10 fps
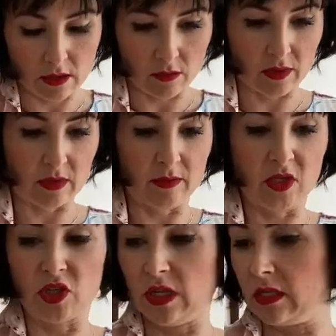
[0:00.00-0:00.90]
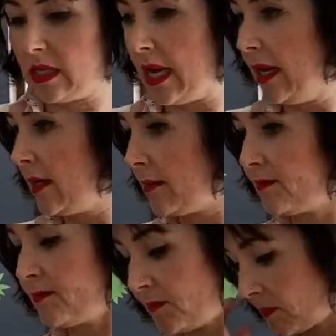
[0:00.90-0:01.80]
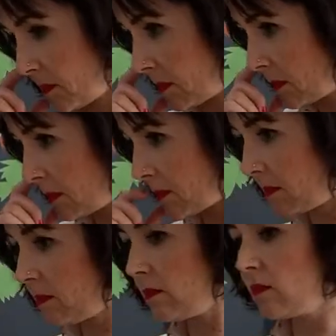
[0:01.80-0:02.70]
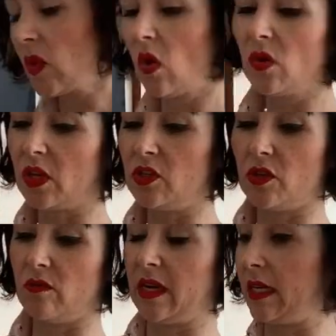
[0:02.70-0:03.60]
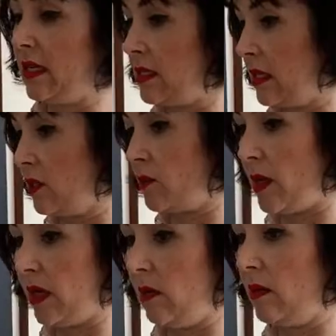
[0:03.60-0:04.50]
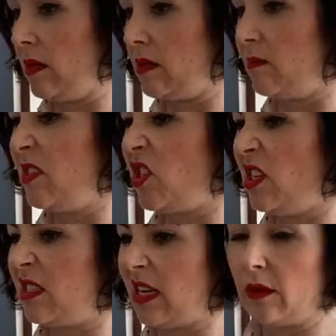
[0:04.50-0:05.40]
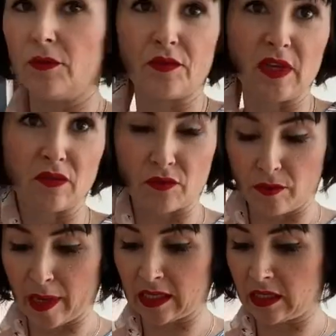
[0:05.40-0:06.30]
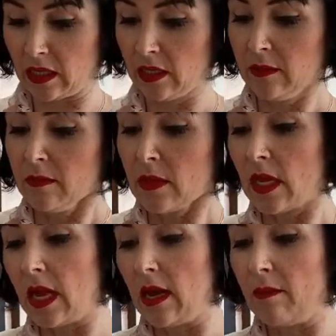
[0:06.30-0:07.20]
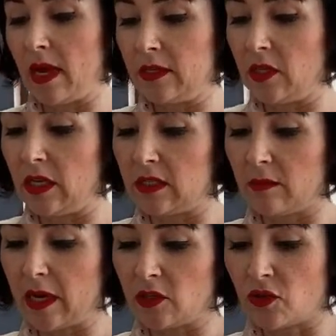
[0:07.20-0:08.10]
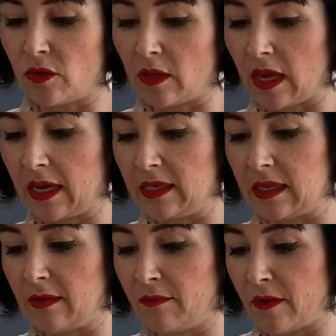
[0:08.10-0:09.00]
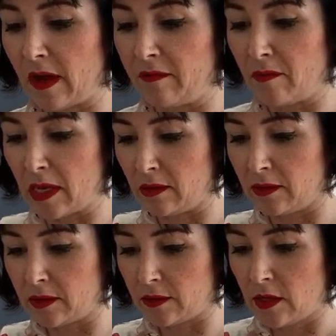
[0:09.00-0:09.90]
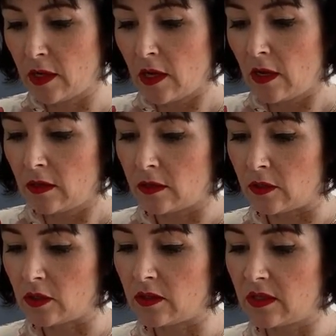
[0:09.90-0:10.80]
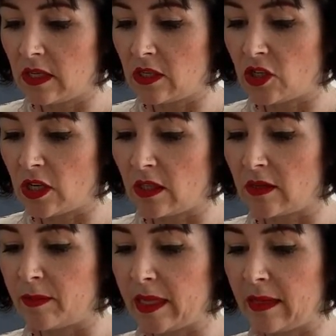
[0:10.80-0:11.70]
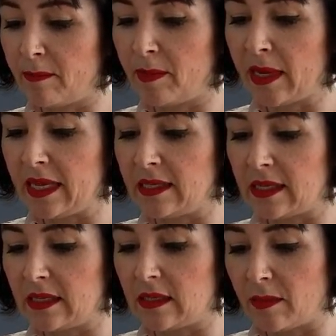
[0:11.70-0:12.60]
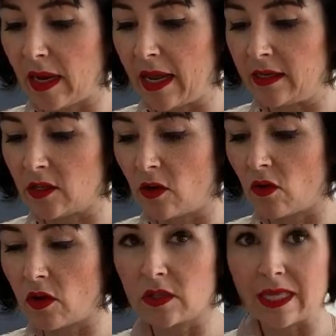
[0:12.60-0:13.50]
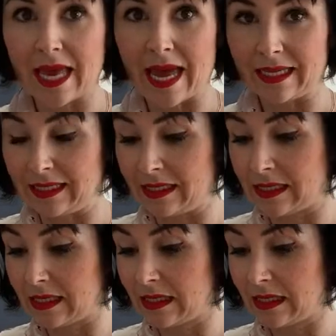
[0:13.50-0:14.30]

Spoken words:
with a machine tack, or you can do a regular stitch, but a machine tack, it will feed through better. And you need to make sure that that is at 5 mils. So just stitching the pleats into place across the end.